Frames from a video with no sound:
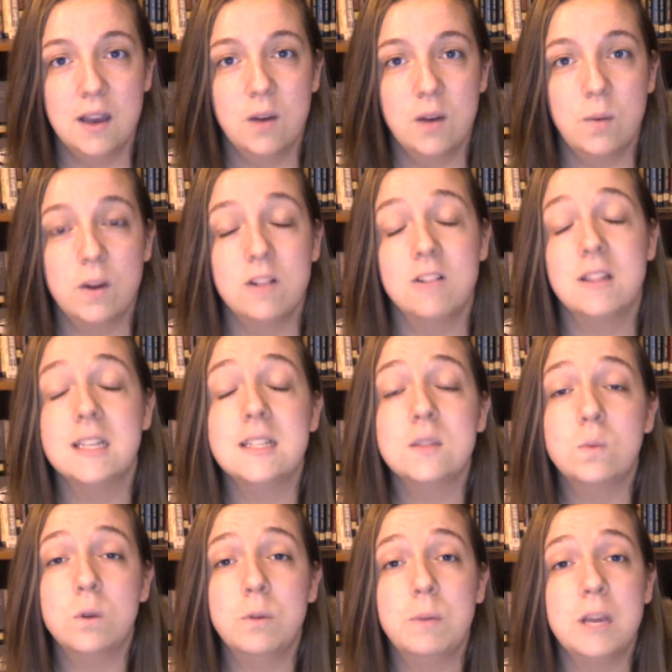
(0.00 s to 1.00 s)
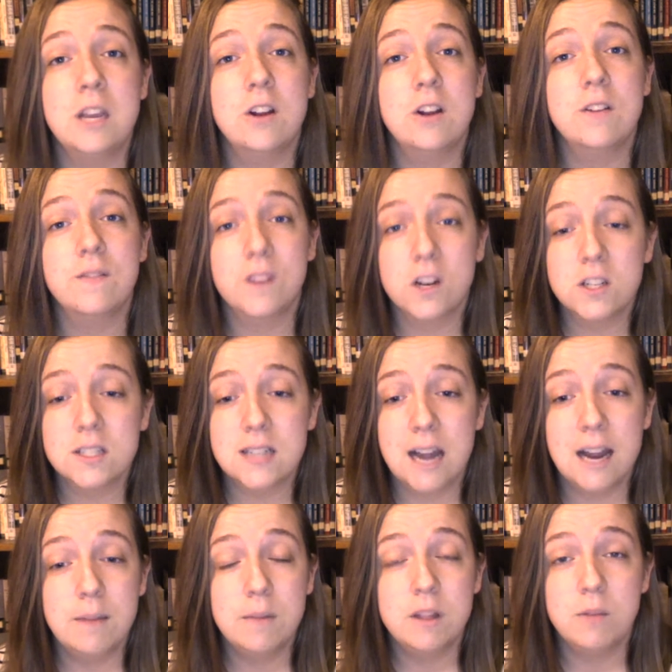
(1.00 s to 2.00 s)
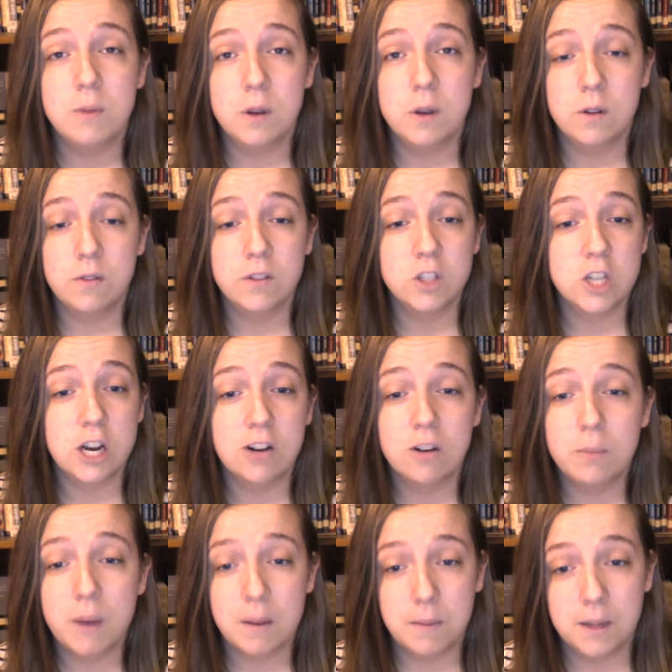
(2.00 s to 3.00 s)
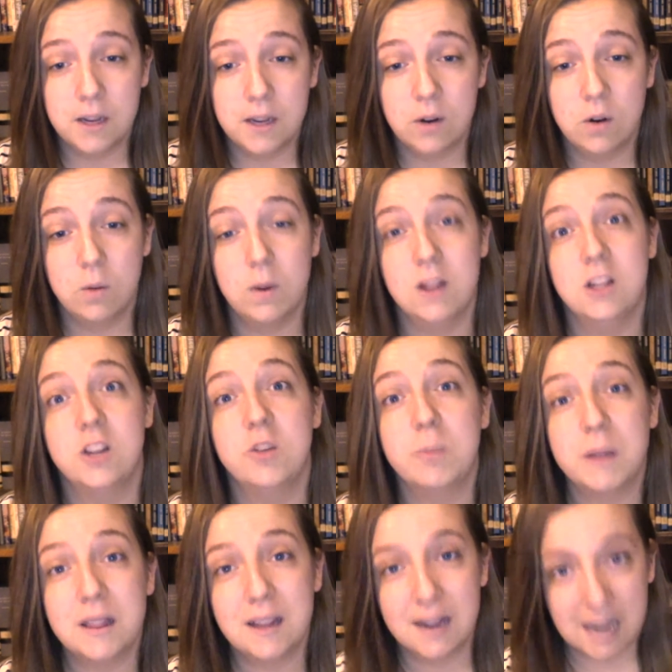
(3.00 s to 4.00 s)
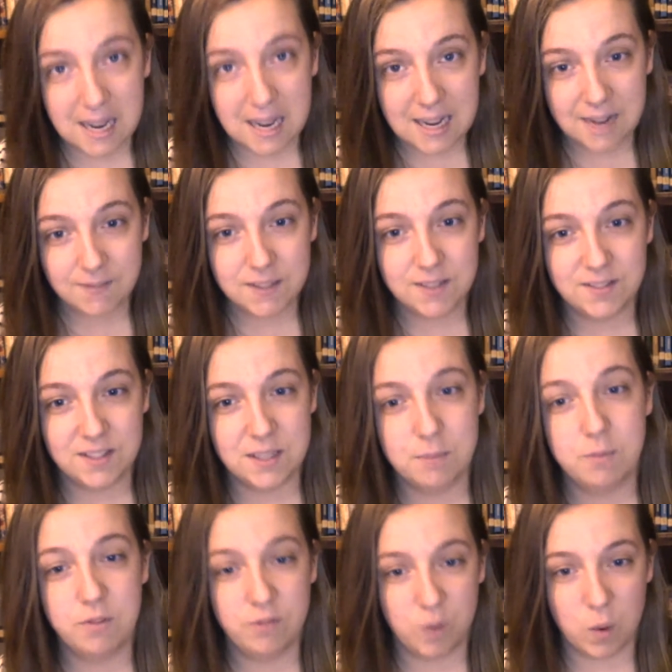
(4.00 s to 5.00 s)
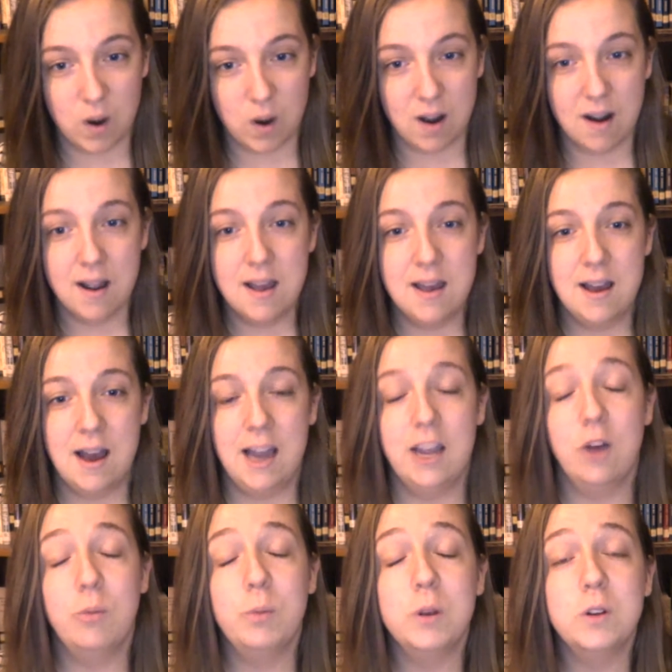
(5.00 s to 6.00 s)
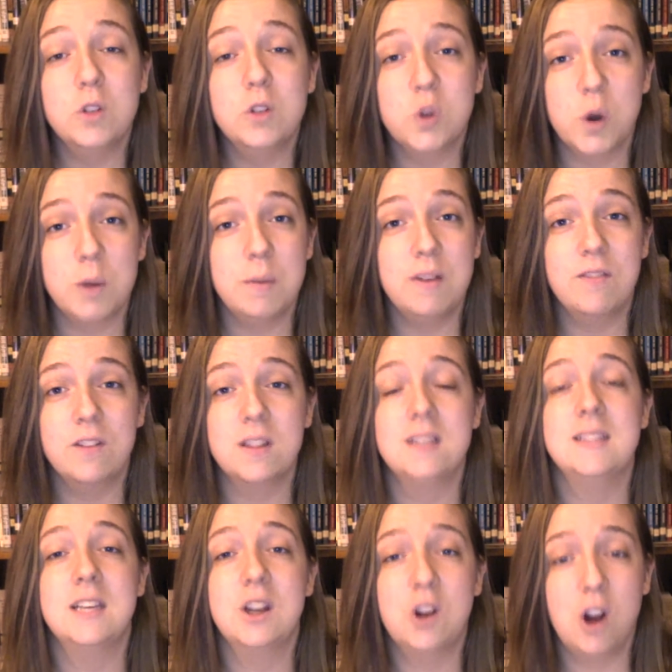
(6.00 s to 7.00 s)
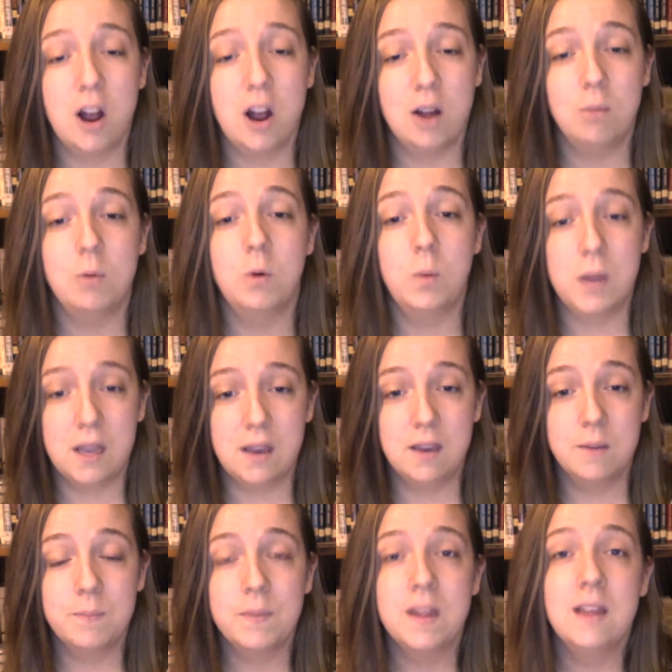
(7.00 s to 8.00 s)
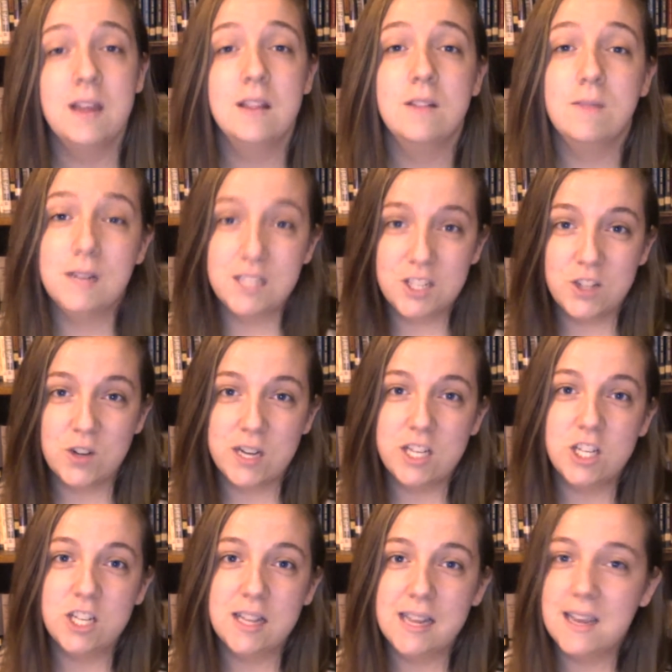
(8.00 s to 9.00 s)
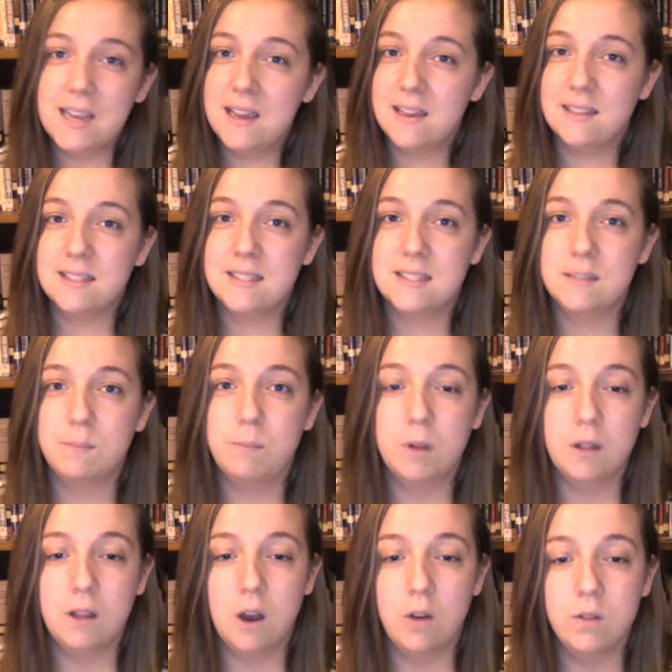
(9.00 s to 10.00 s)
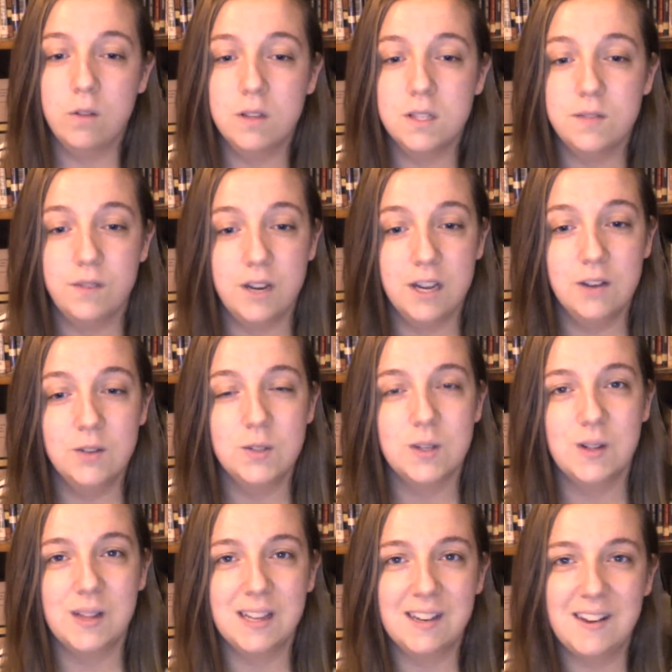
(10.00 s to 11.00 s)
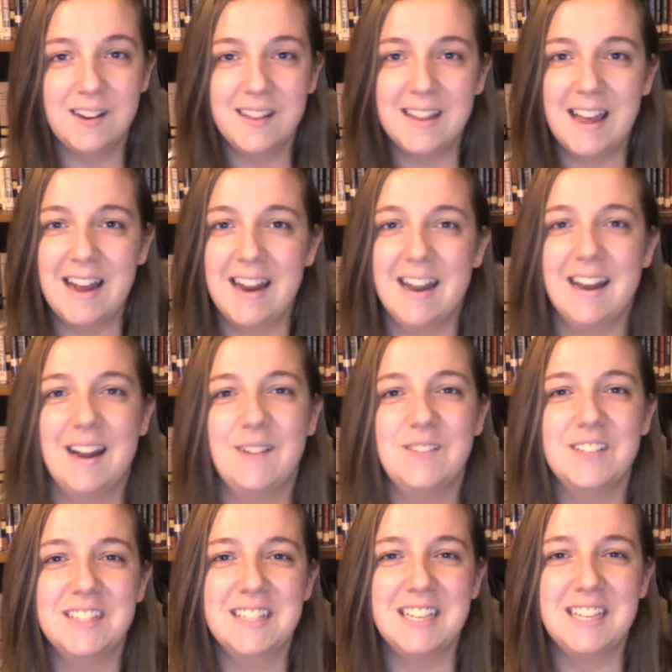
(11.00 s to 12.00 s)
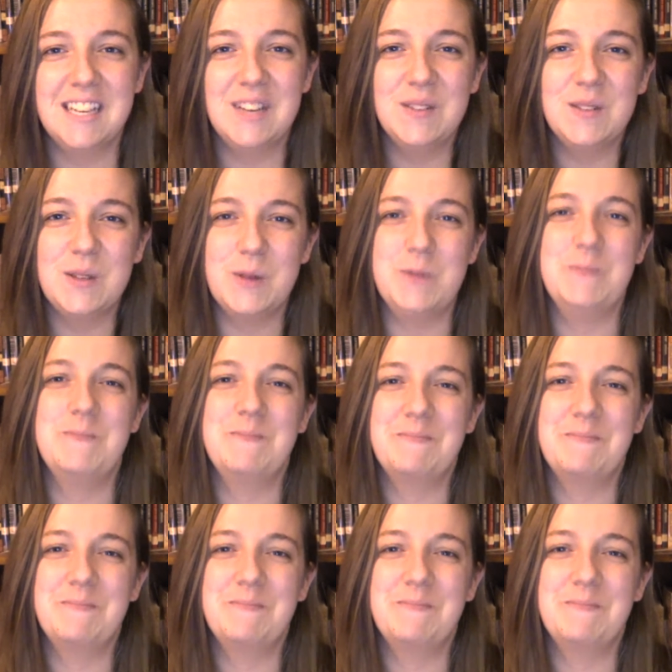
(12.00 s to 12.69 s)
Whether this would be your first time in the beautiful Czech Republic or whether you've been lucky enough to visit before, I hope you'll join me for this incredible week. The registration link is below this video, so click on that and I will see you soon.